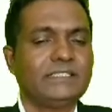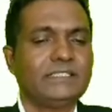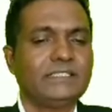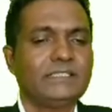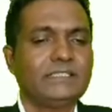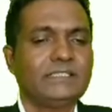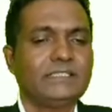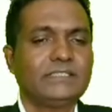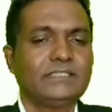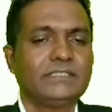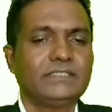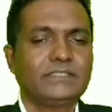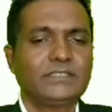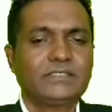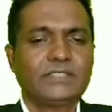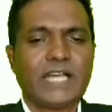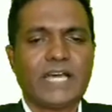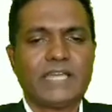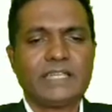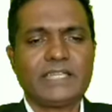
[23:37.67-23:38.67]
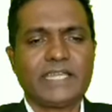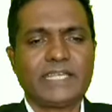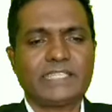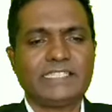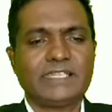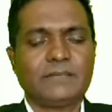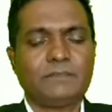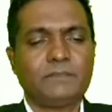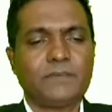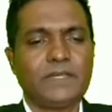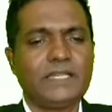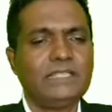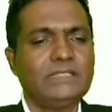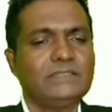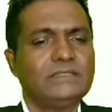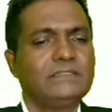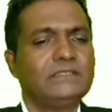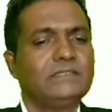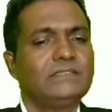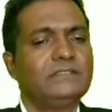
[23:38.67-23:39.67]
So another example,
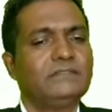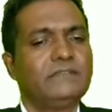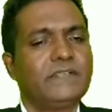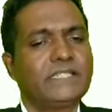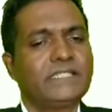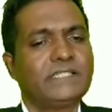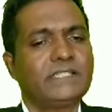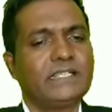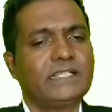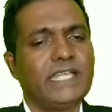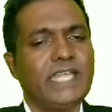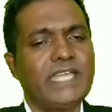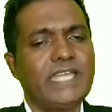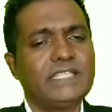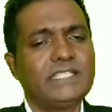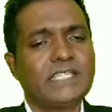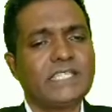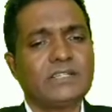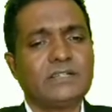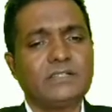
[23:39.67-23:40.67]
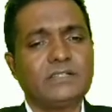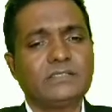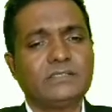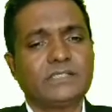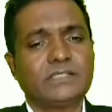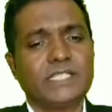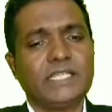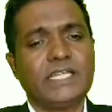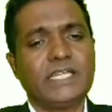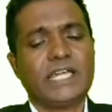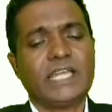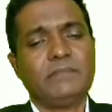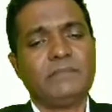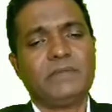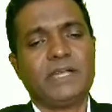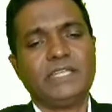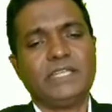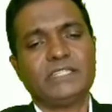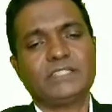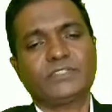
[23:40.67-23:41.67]
vector A is equal to 3i minus
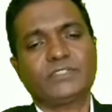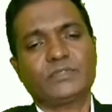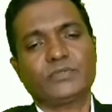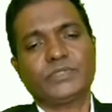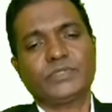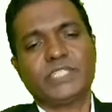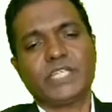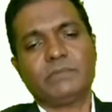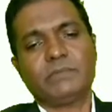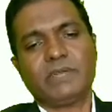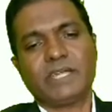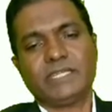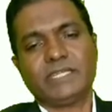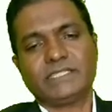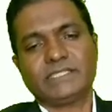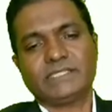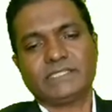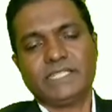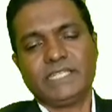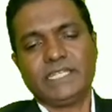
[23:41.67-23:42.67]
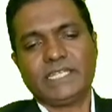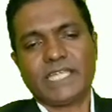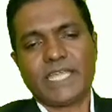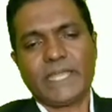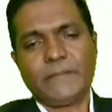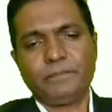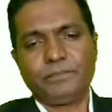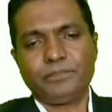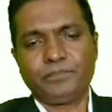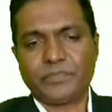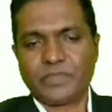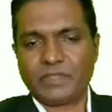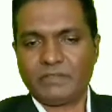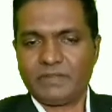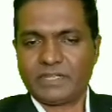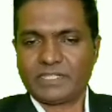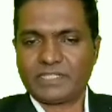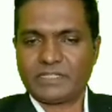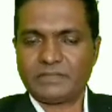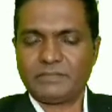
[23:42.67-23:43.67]
2j minus 3k. Vector
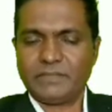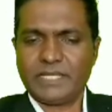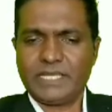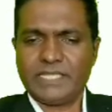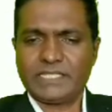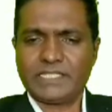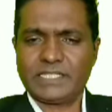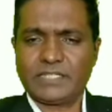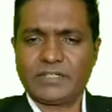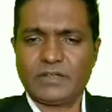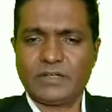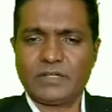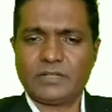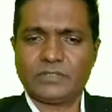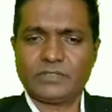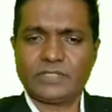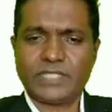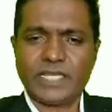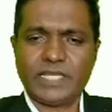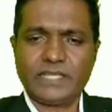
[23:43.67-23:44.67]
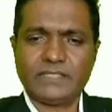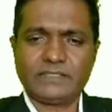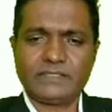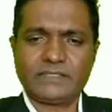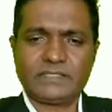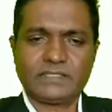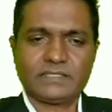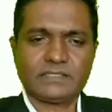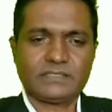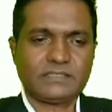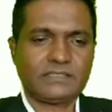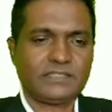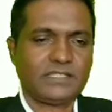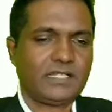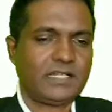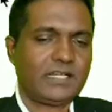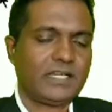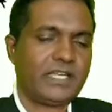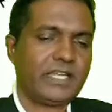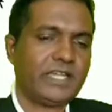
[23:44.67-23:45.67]
B is equal to this,
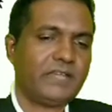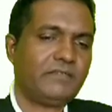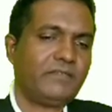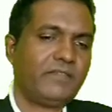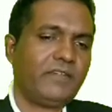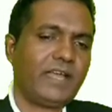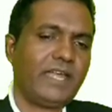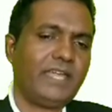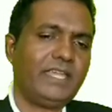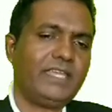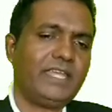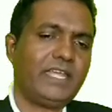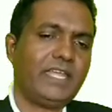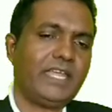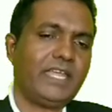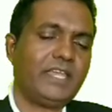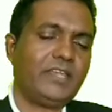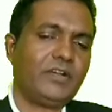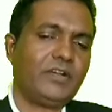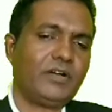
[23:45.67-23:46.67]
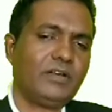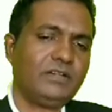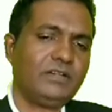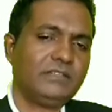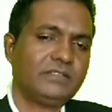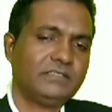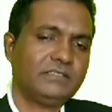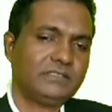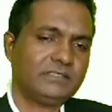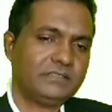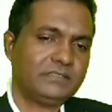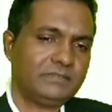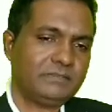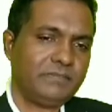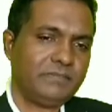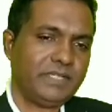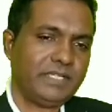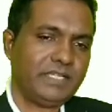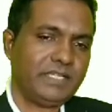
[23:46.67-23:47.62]
and find A dot B.